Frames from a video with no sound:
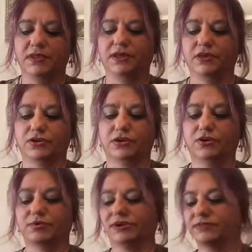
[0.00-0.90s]
And they're
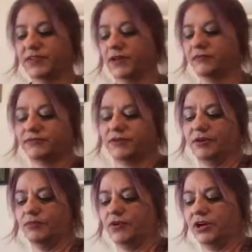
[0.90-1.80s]
all roughed up
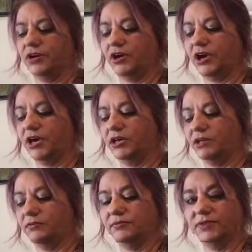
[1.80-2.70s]
from where I